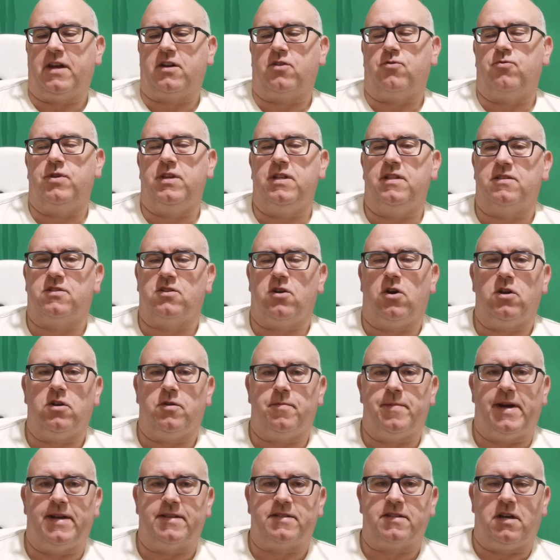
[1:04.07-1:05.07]
that green
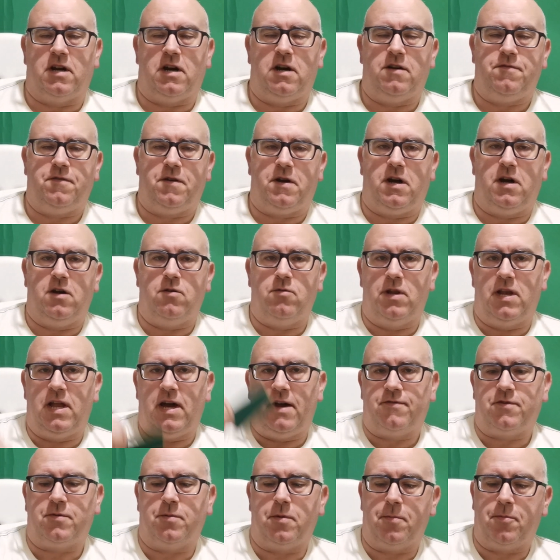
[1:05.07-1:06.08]
solder mask off, I will
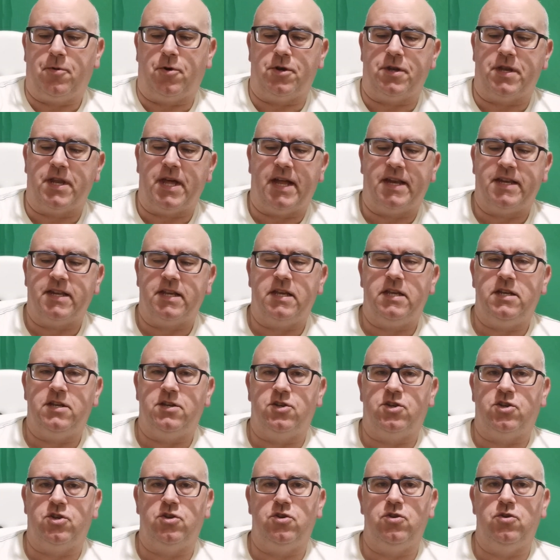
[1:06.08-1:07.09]
have to be putting that
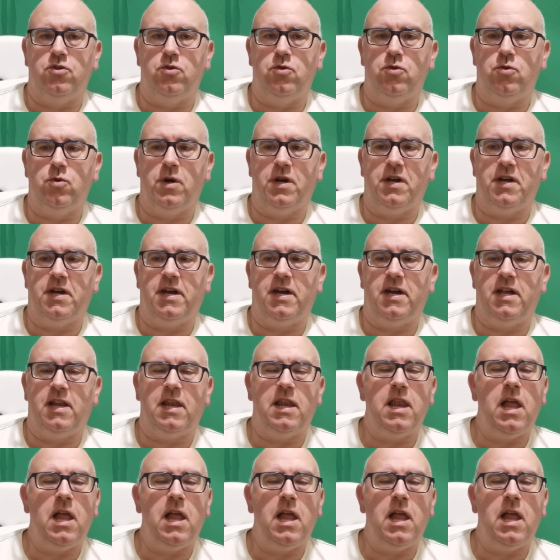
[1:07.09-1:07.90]
into uh,